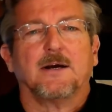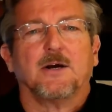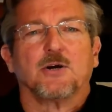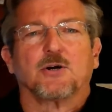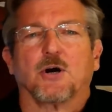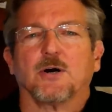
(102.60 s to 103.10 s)

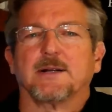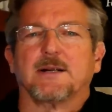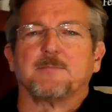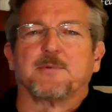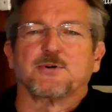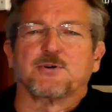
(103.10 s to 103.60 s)
Current
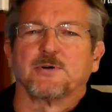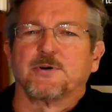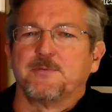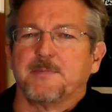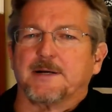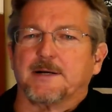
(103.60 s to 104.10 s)
temperature and
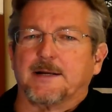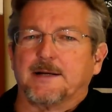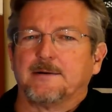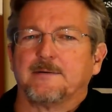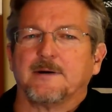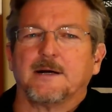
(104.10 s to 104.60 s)

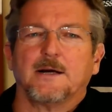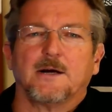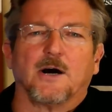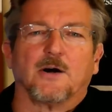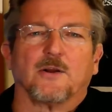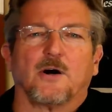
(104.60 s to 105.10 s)
humidity,
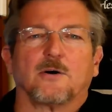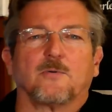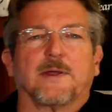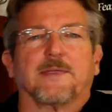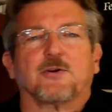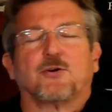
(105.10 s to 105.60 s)
along
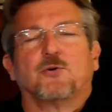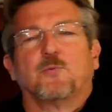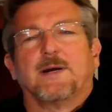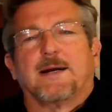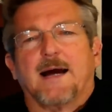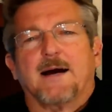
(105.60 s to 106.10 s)
with the
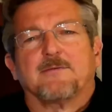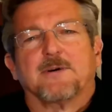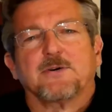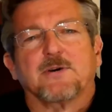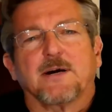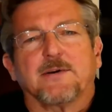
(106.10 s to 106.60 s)
2-week
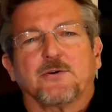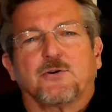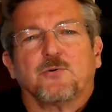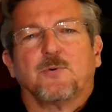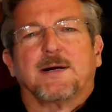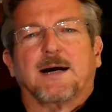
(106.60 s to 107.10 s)
average and the
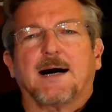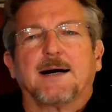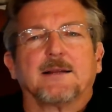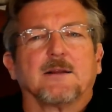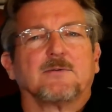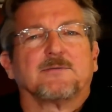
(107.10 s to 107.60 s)
2-week high
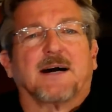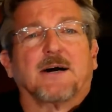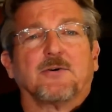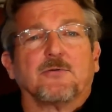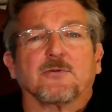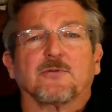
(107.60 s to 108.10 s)
and low
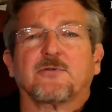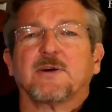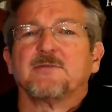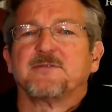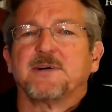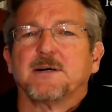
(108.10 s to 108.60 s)
values, are
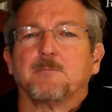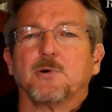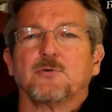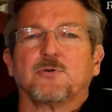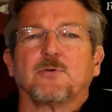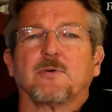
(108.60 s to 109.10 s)
sent via
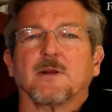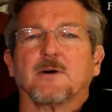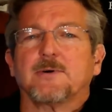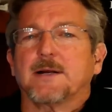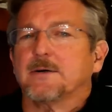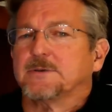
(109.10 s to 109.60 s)
Bluetooth Low
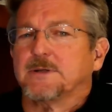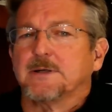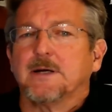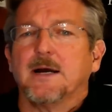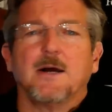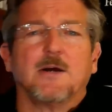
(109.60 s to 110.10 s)
Energy
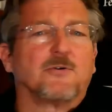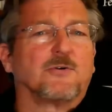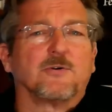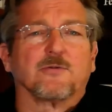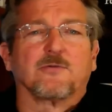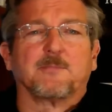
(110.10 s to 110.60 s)
to
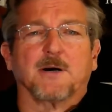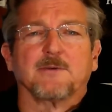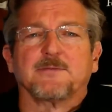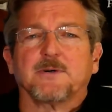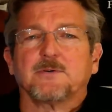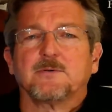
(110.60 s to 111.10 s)
your
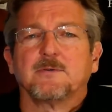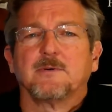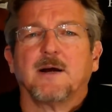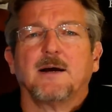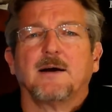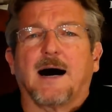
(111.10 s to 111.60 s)
smartphone,
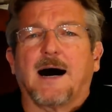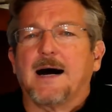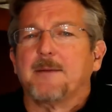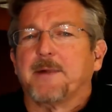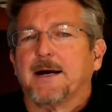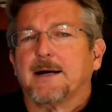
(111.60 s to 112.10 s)

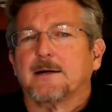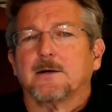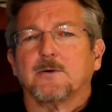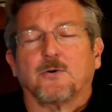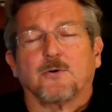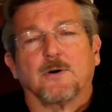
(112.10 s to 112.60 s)
iPad,
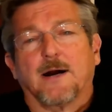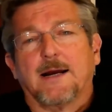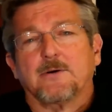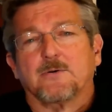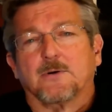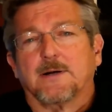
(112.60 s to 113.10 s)
or
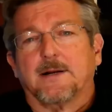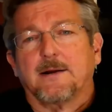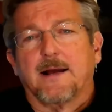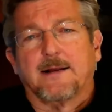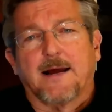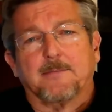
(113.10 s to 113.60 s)
Android
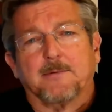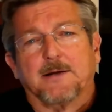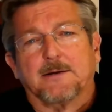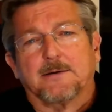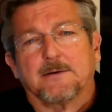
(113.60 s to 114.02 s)
tablet.